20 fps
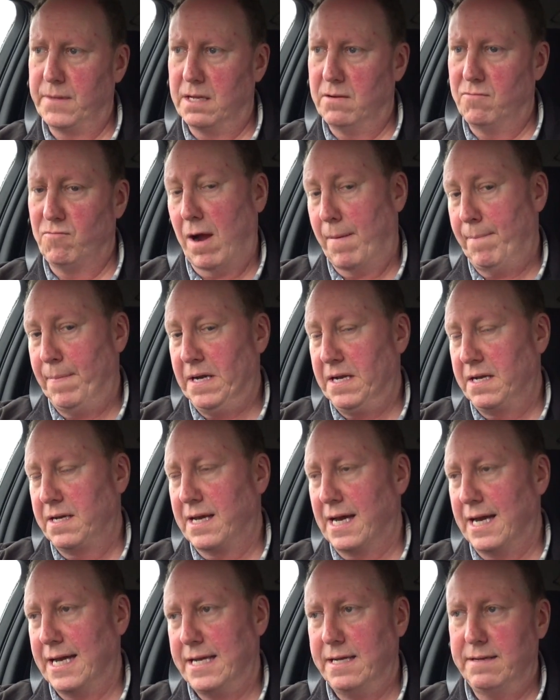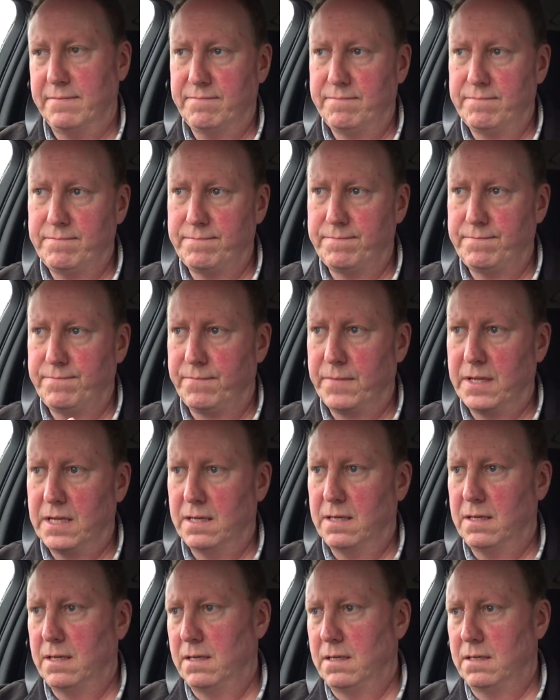rapid gate
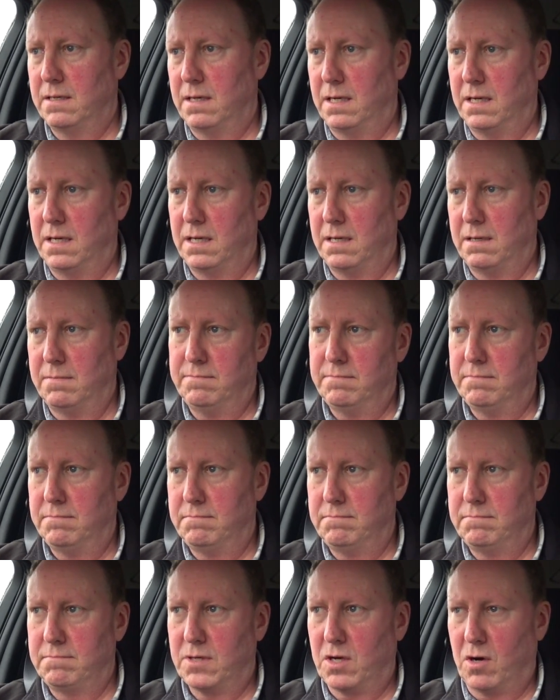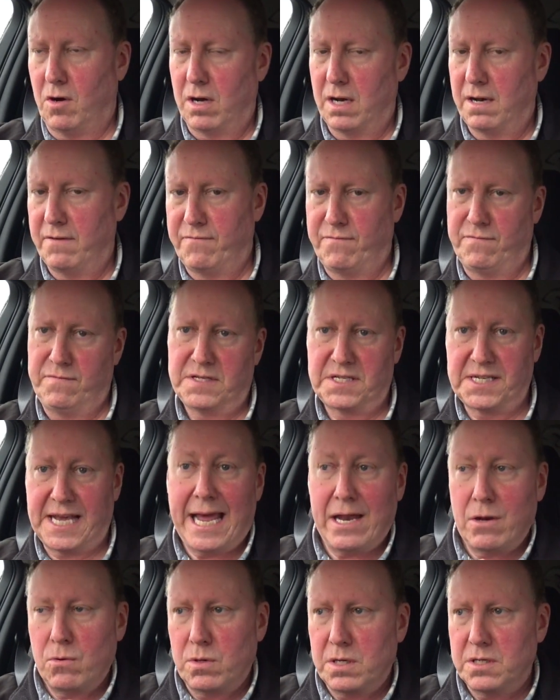kind of
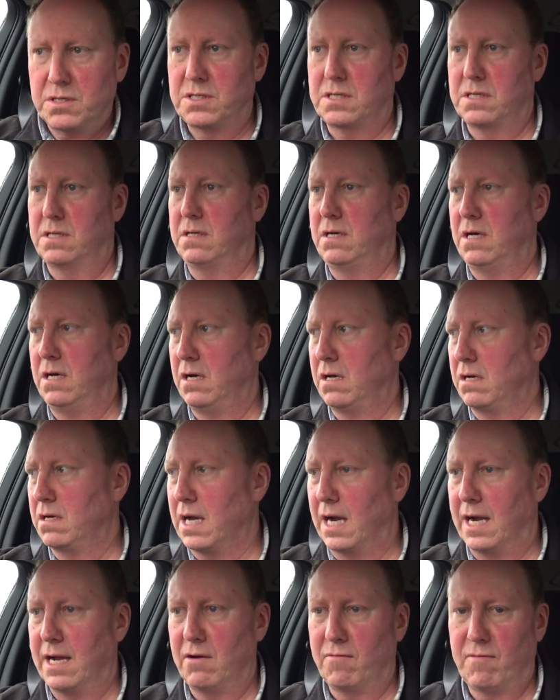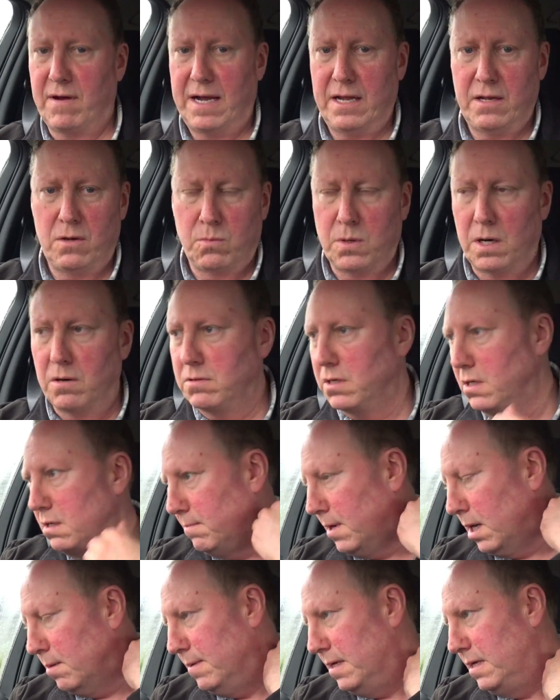scandal that's going around the world at the
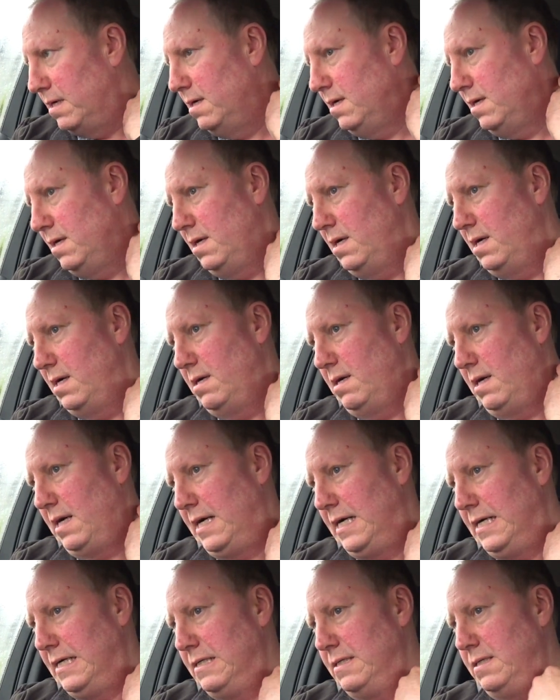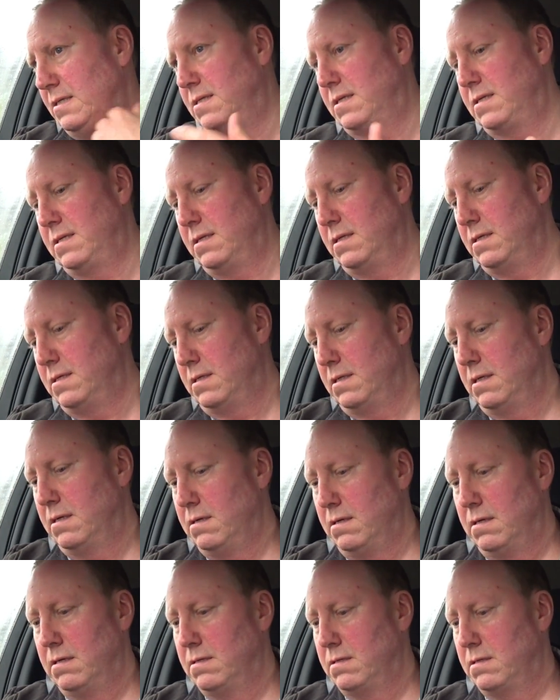moment, and
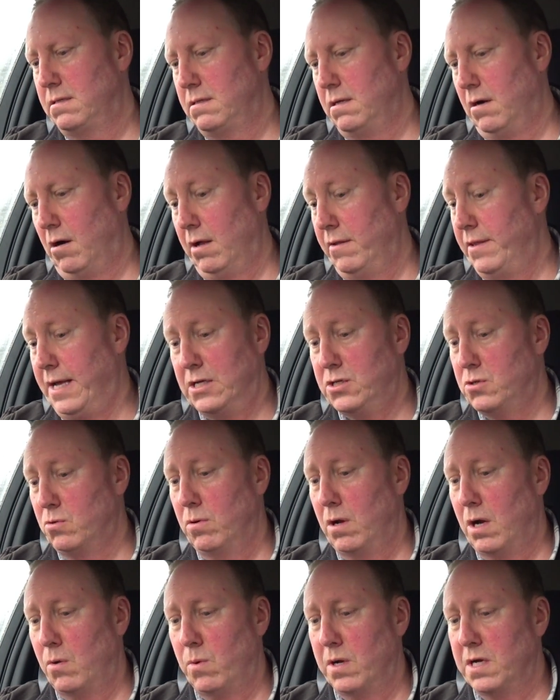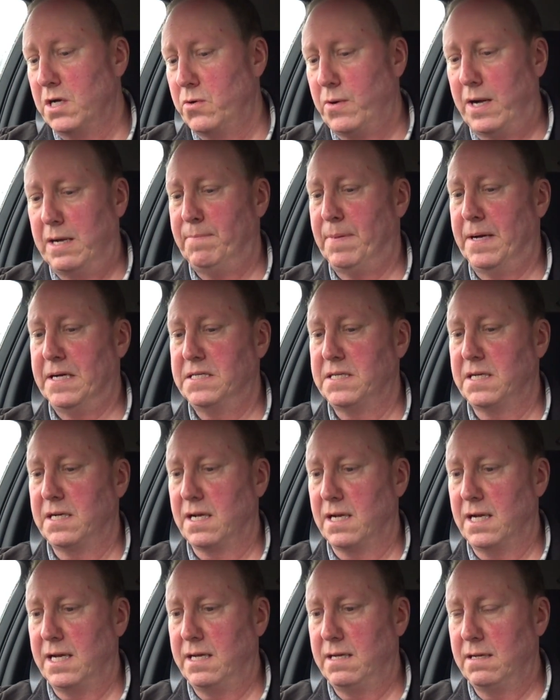that's all I wanted to add
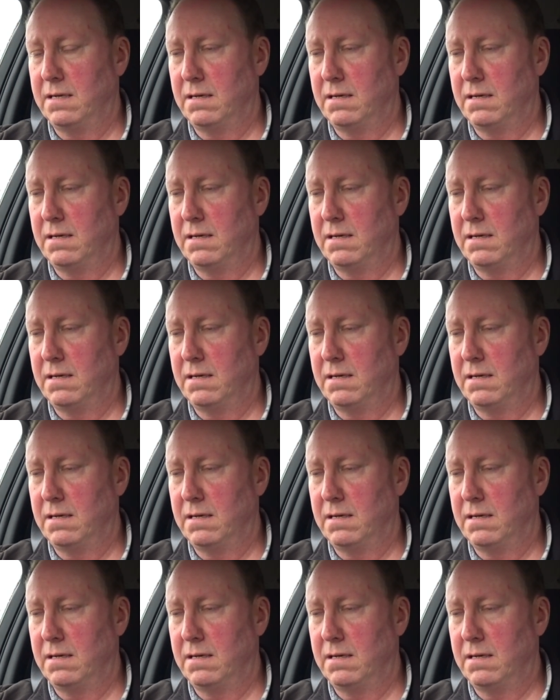basically.